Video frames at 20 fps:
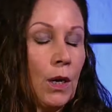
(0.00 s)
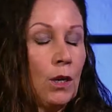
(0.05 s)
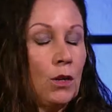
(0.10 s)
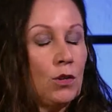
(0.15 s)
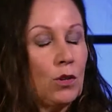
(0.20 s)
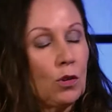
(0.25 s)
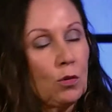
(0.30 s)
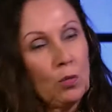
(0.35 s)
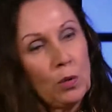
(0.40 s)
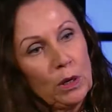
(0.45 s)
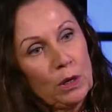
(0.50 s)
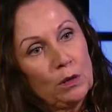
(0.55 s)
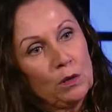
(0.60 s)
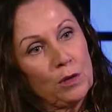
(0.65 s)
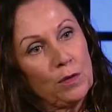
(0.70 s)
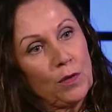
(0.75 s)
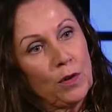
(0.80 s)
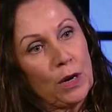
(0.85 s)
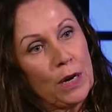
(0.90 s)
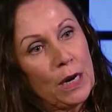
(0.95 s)
So the Wills
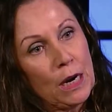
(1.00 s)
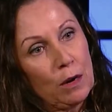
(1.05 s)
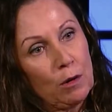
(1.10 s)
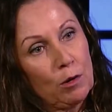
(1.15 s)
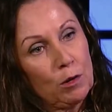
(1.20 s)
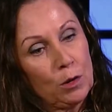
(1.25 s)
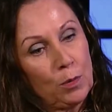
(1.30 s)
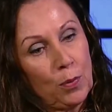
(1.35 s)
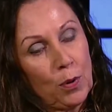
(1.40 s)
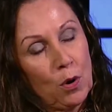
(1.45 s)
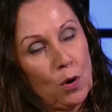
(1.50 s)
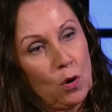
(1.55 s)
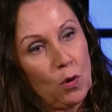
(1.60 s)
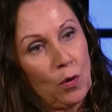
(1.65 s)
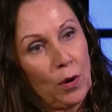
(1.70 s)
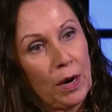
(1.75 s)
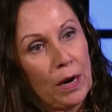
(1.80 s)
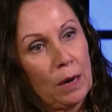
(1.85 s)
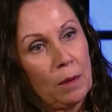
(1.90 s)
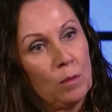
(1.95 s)
for Heroes
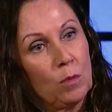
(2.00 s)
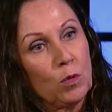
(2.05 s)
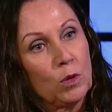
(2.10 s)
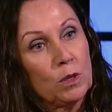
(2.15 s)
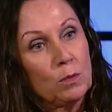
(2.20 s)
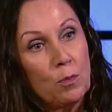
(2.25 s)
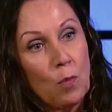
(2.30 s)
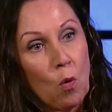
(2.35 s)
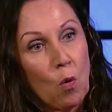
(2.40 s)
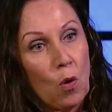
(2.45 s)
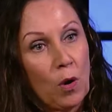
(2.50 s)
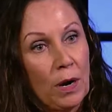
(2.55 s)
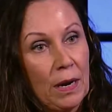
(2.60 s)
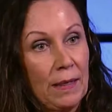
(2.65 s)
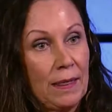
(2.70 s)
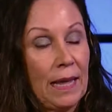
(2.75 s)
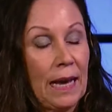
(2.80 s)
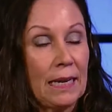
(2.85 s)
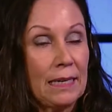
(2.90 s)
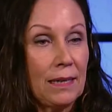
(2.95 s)
program was born
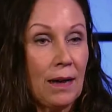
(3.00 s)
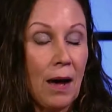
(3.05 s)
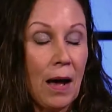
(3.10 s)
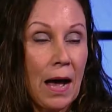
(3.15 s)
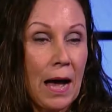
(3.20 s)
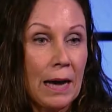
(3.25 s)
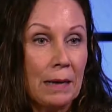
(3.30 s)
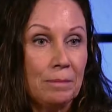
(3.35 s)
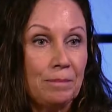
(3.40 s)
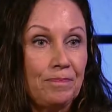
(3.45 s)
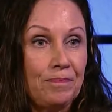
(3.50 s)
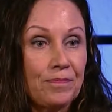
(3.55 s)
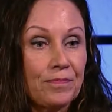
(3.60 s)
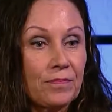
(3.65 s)
at that time.